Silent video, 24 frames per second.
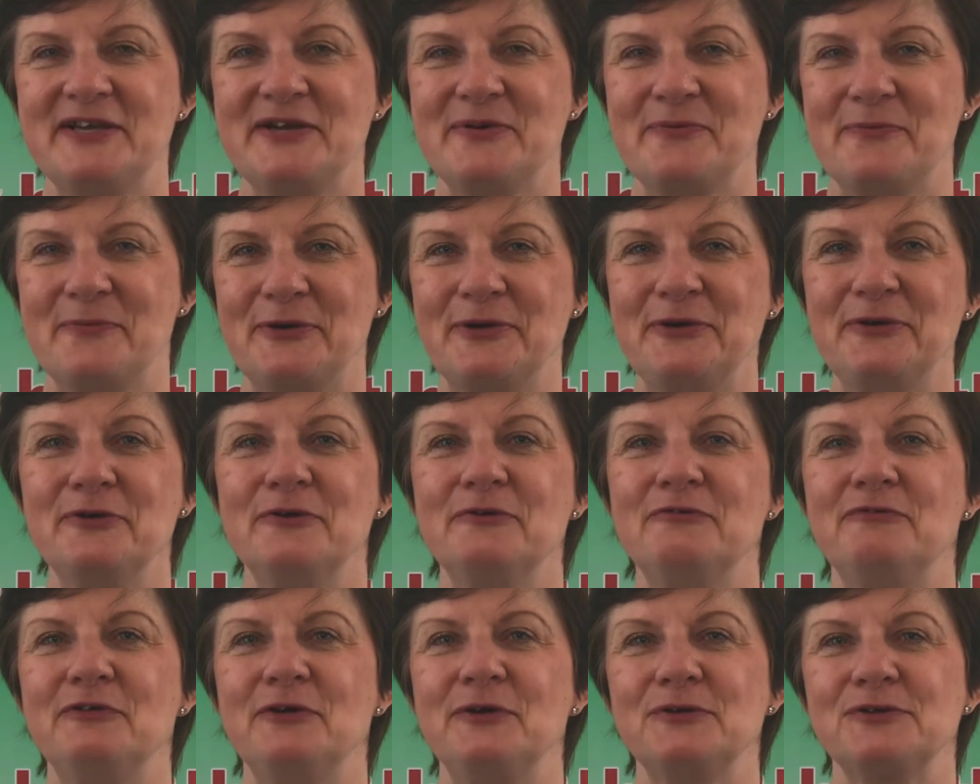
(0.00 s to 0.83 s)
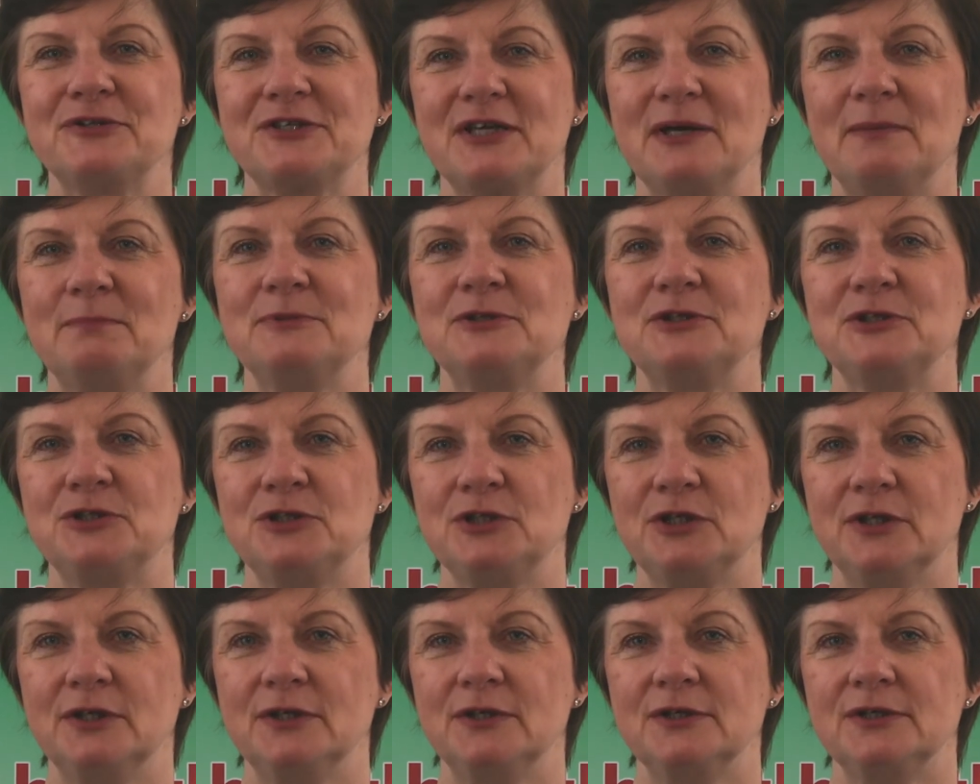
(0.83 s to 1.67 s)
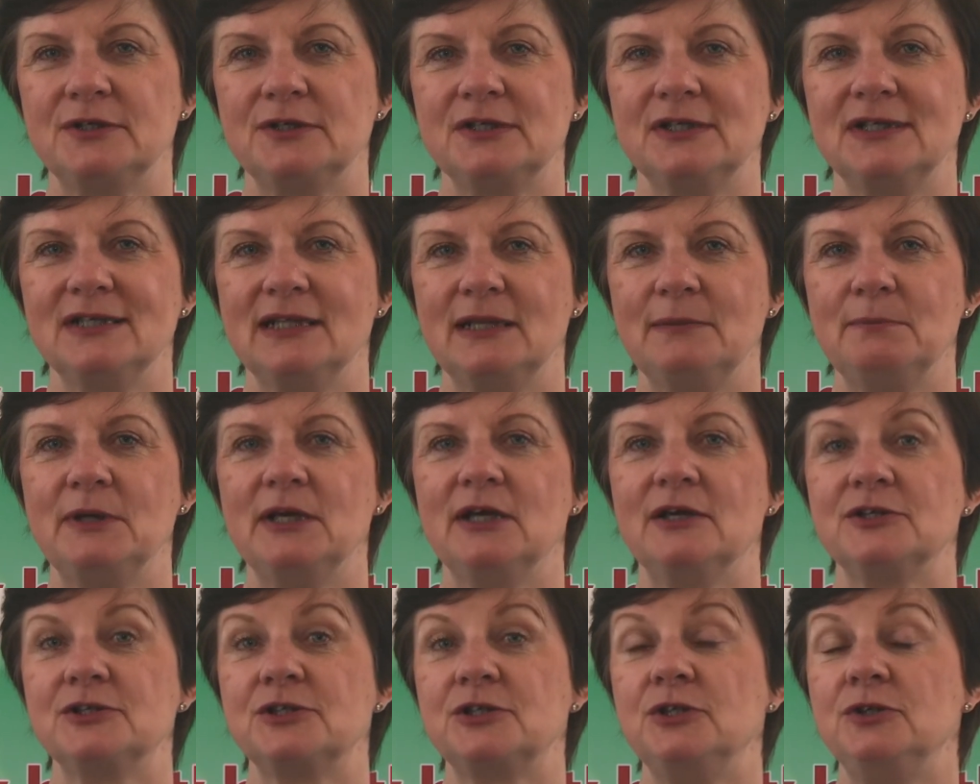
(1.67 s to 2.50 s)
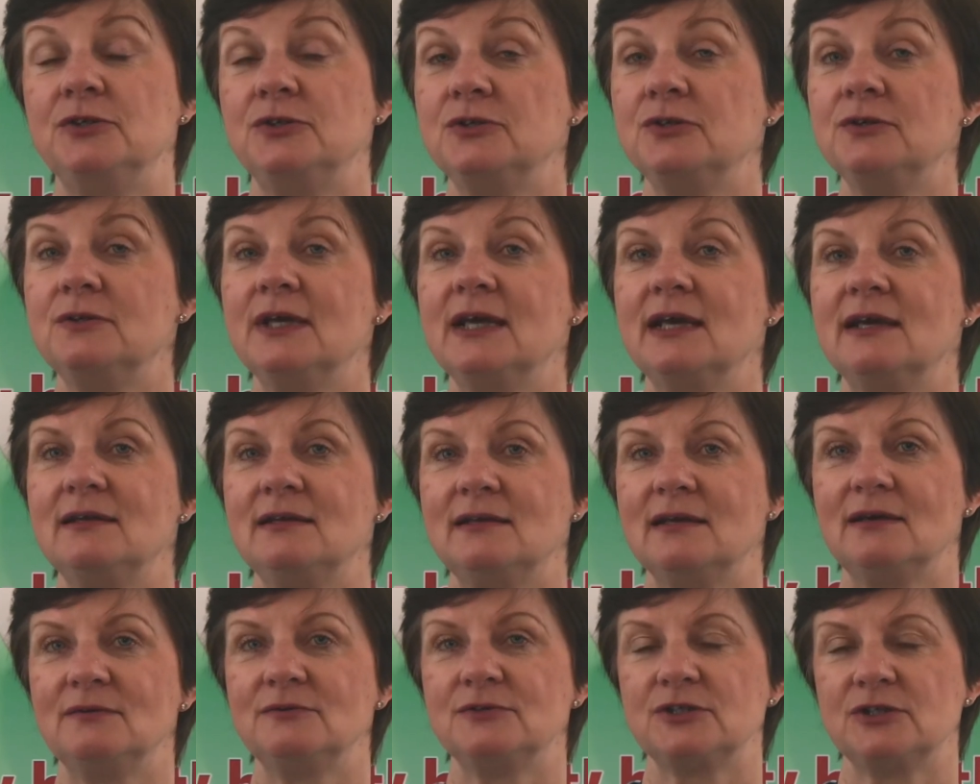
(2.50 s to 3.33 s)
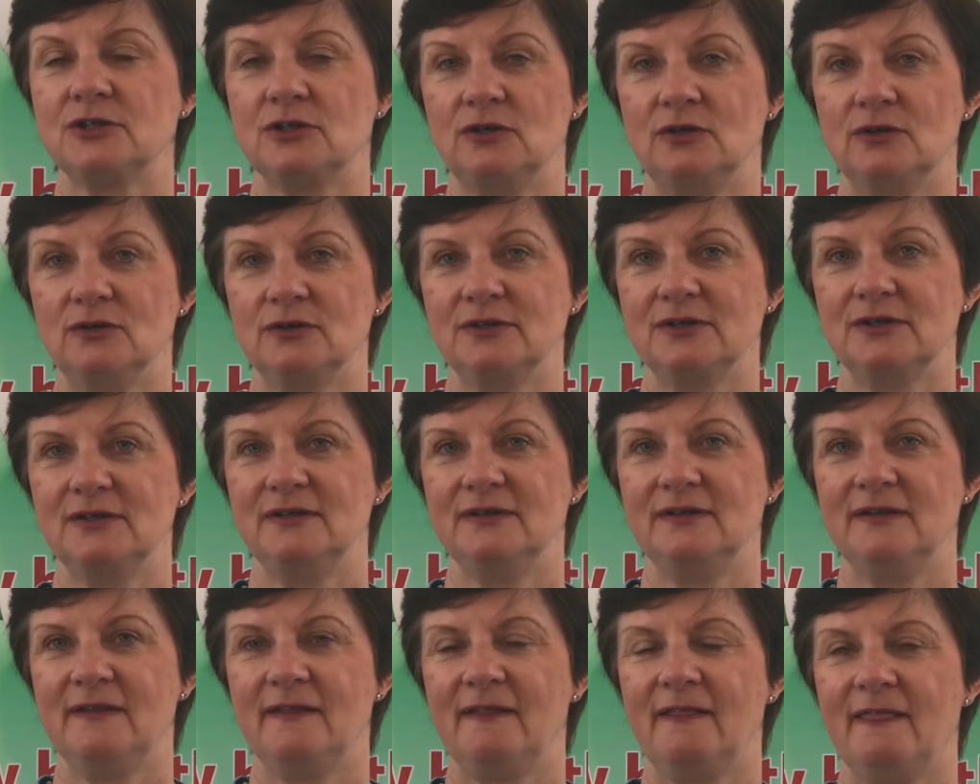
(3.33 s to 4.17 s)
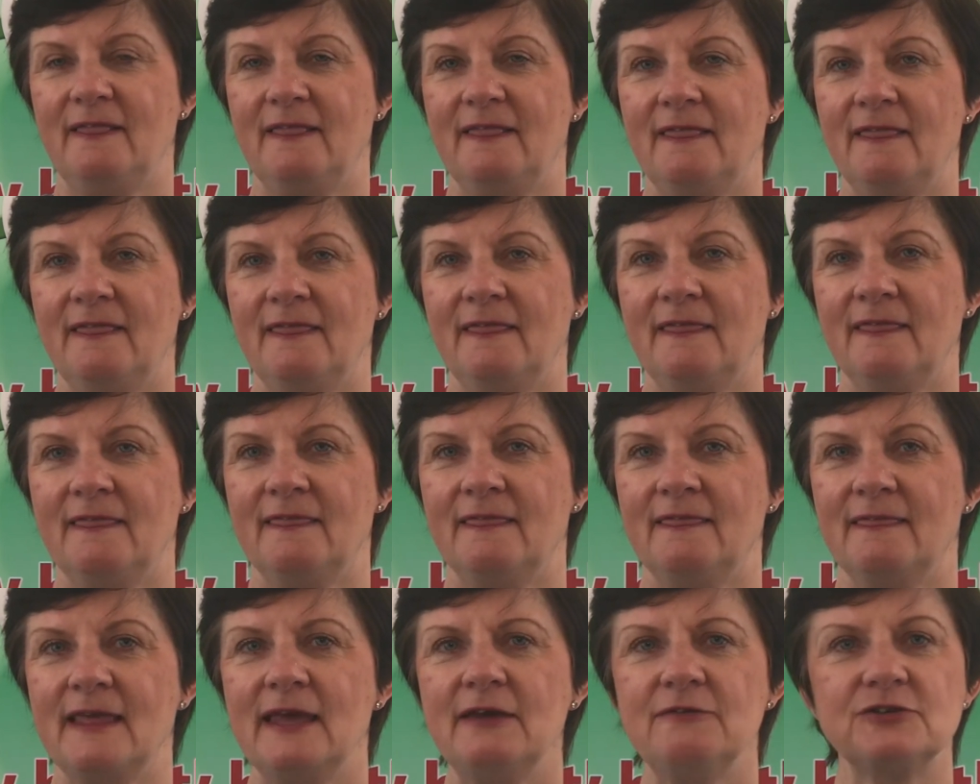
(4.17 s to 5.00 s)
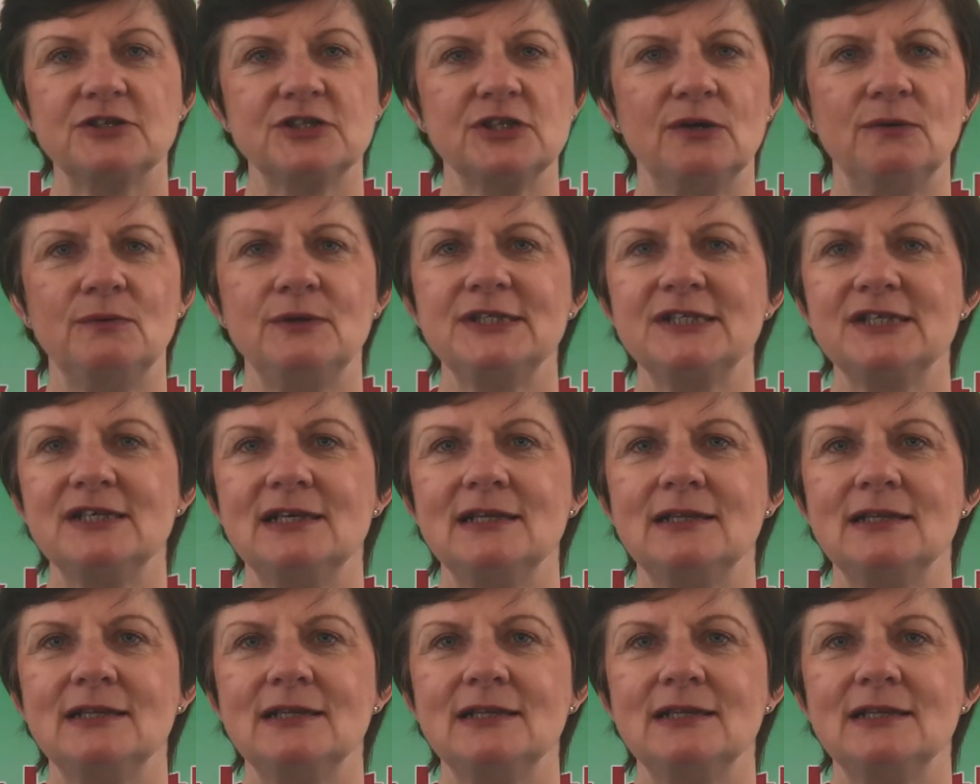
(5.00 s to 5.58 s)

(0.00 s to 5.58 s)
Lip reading: When your folks come to church, let me ask you, do they encounter God? If so, is it a